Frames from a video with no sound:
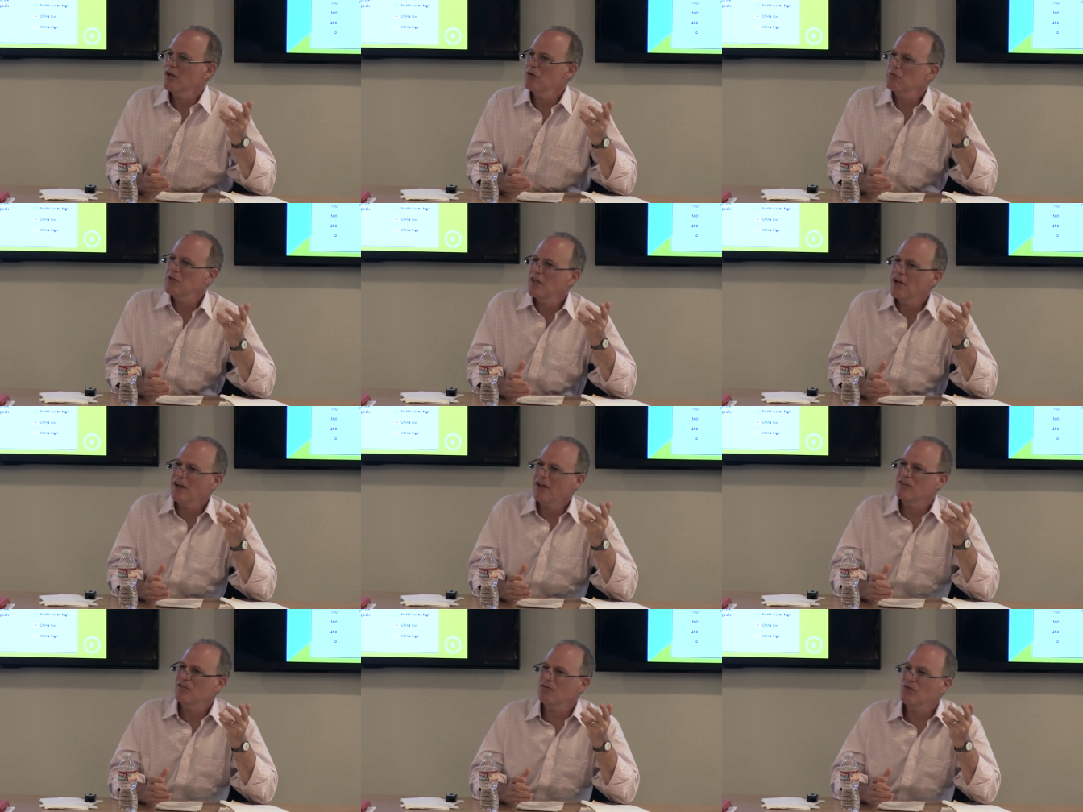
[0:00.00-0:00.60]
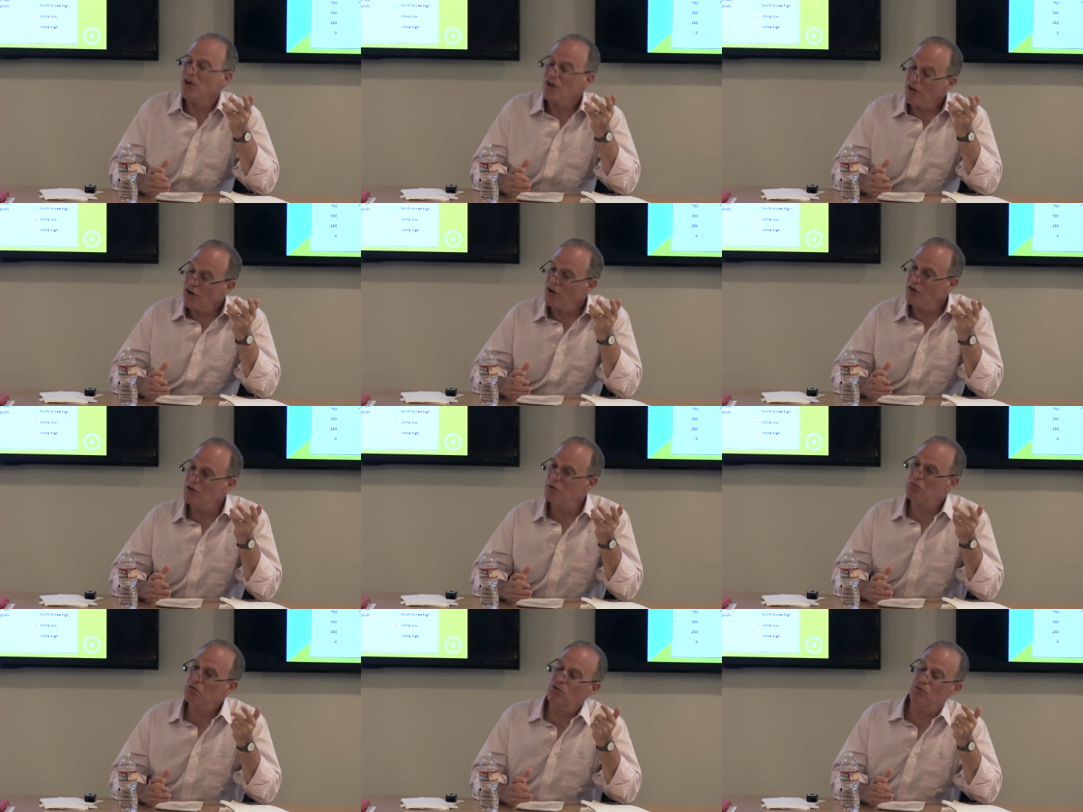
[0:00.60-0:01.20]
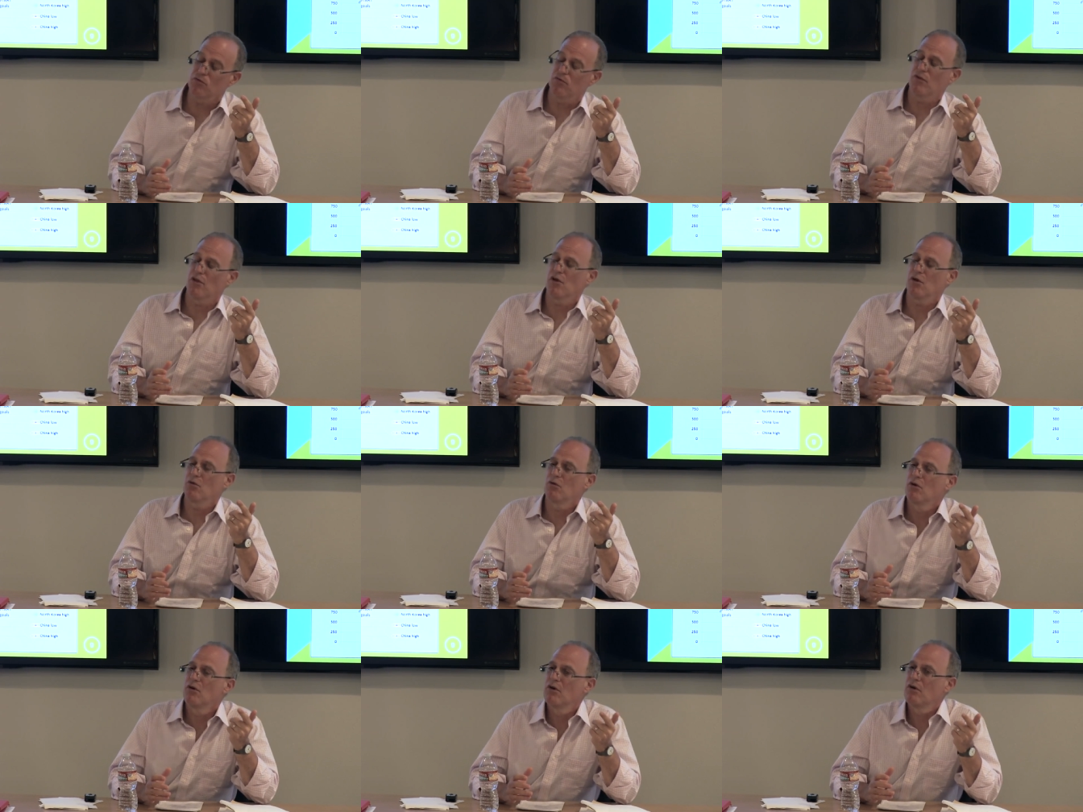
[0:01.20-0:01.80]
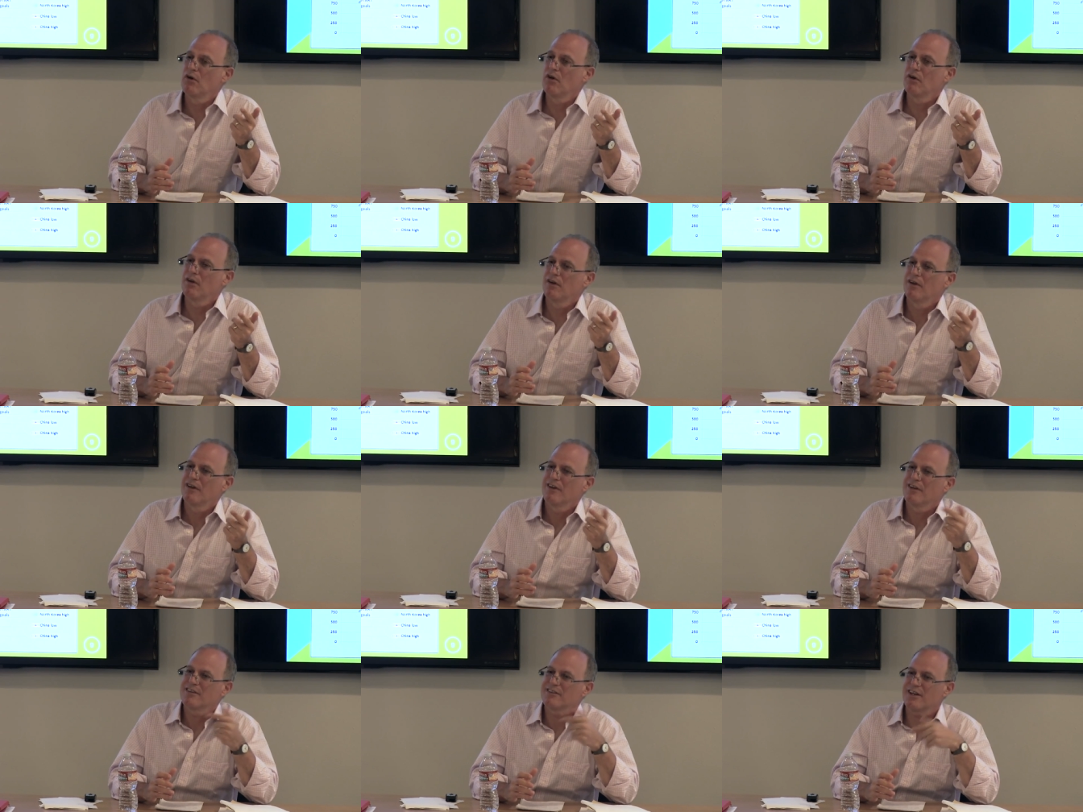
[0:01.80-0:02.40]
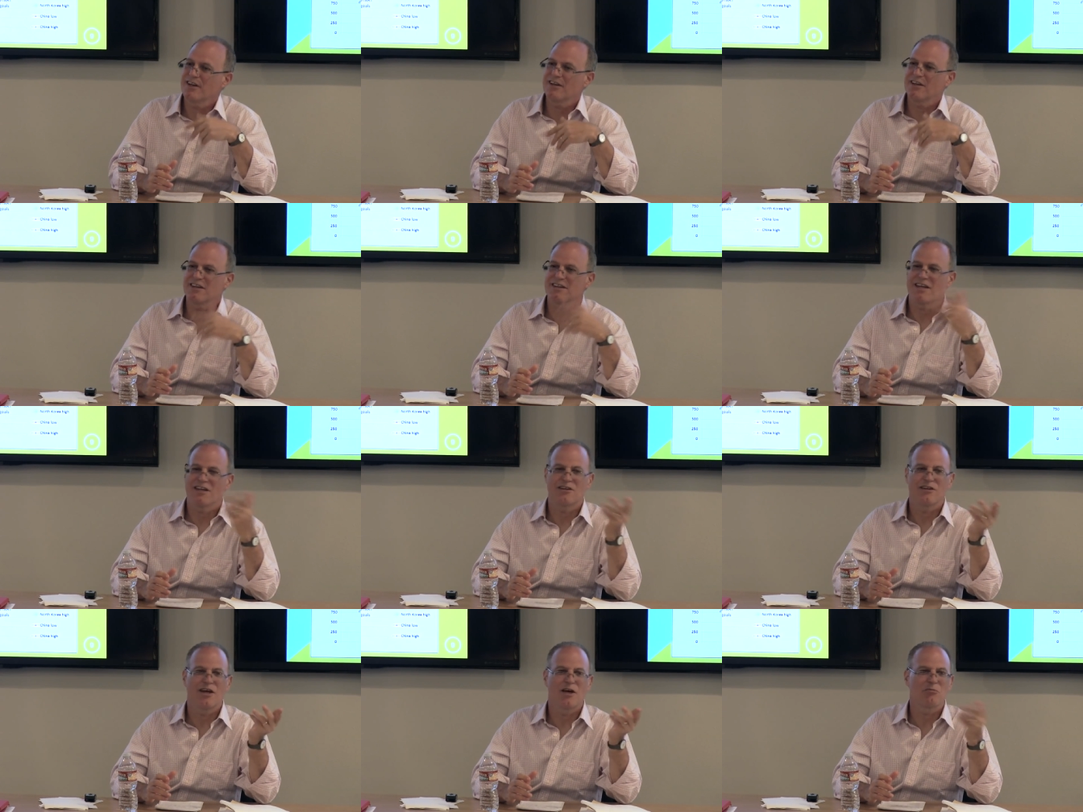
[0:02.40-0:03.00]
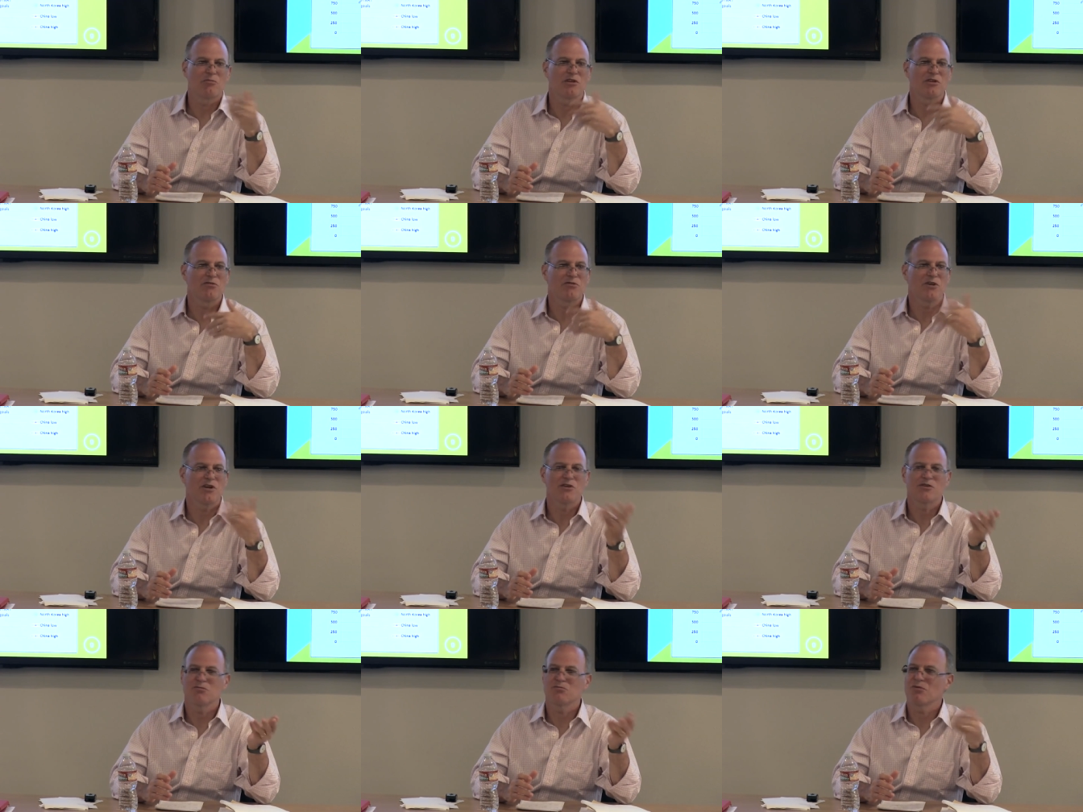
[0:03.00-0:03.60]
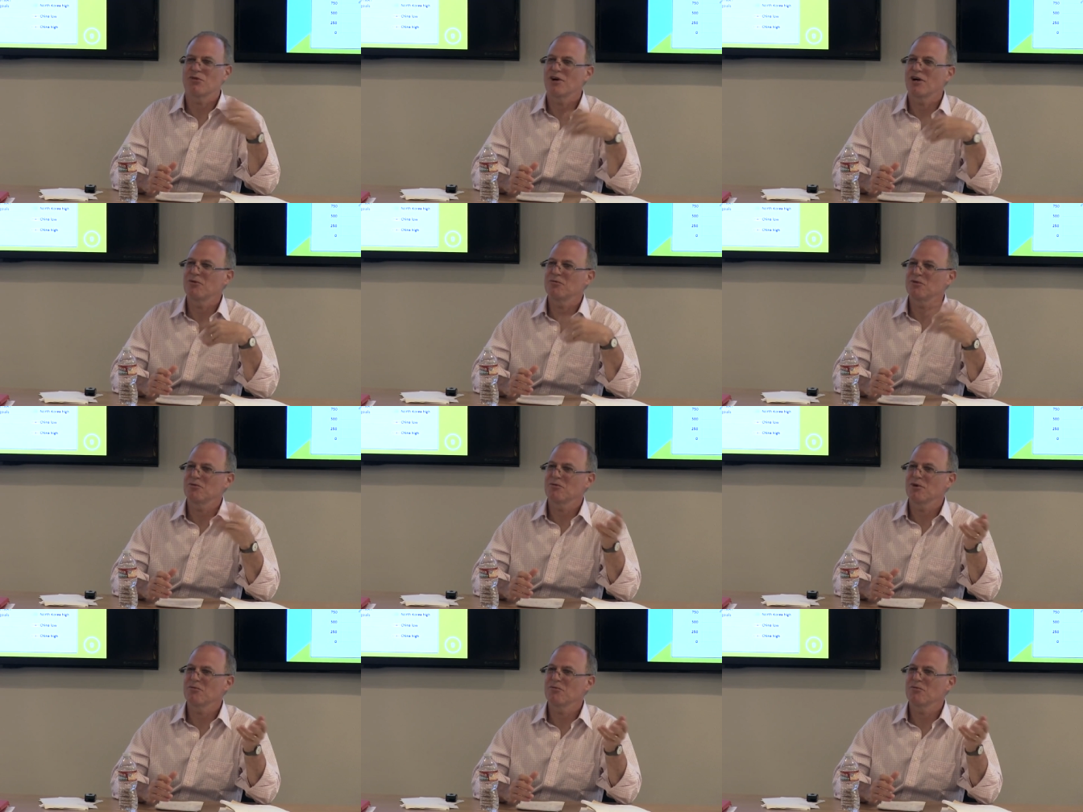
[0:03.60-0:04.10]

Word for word: I mean, it's very hard to prove that kind of like that non-proliferation problem.